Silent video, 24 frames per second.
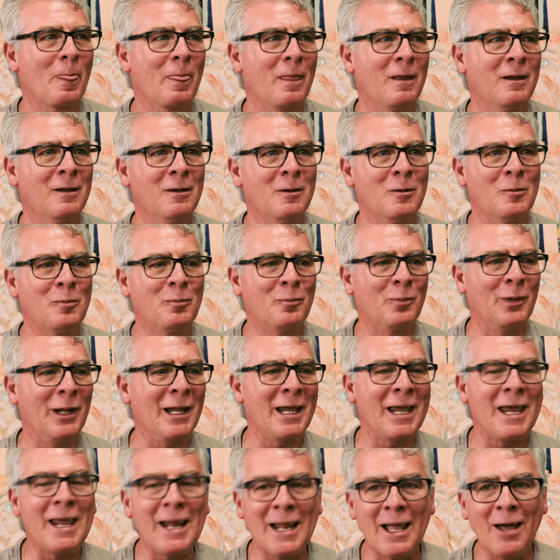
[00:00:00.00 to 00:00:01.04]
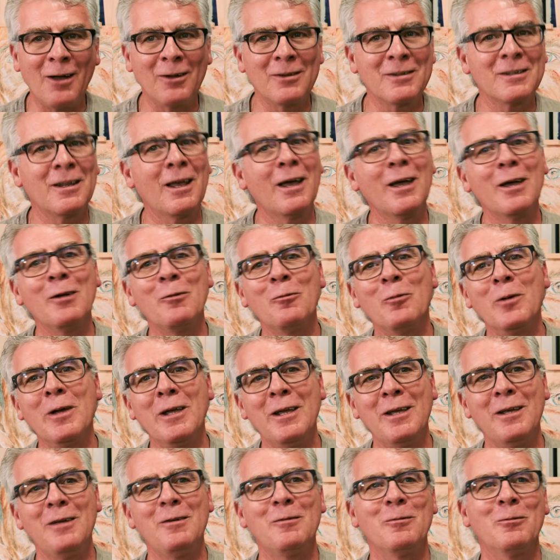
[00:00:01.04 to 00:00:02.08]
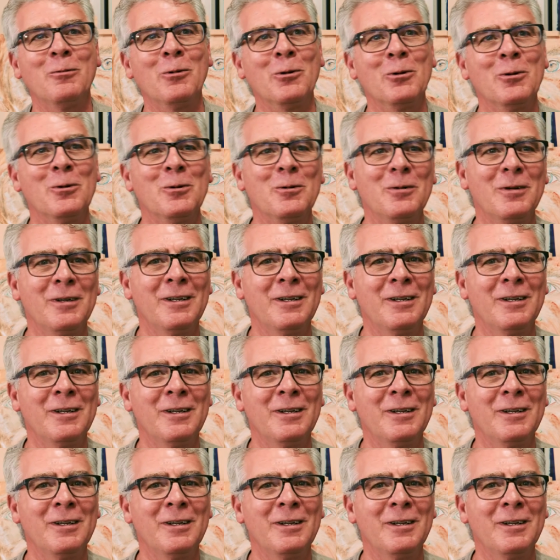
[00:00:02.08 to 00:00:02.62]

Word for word: uh, playing outside, we were